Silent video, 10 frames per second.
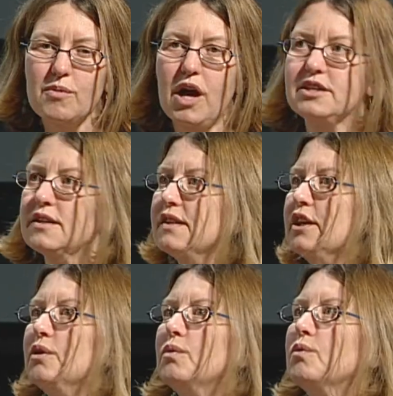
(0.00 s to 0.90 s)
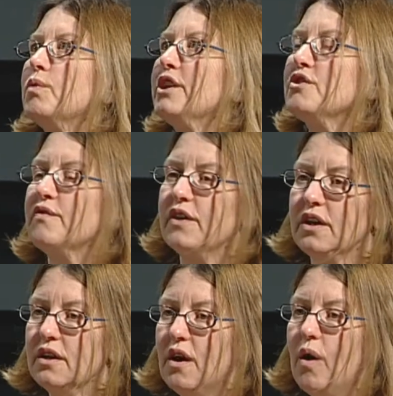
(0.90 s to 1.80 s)
projects, like you would
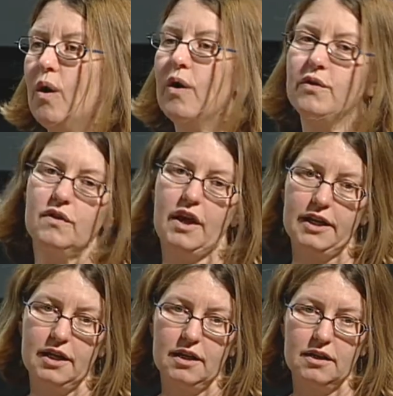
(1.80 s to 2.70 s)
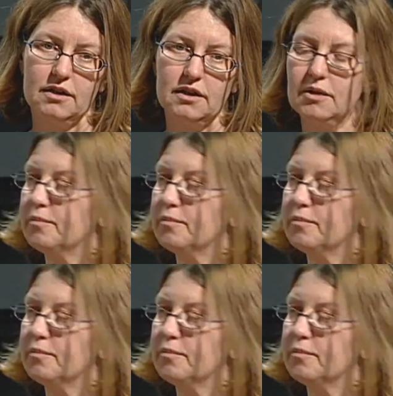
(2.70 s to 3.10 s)
retrofit all the lighting in a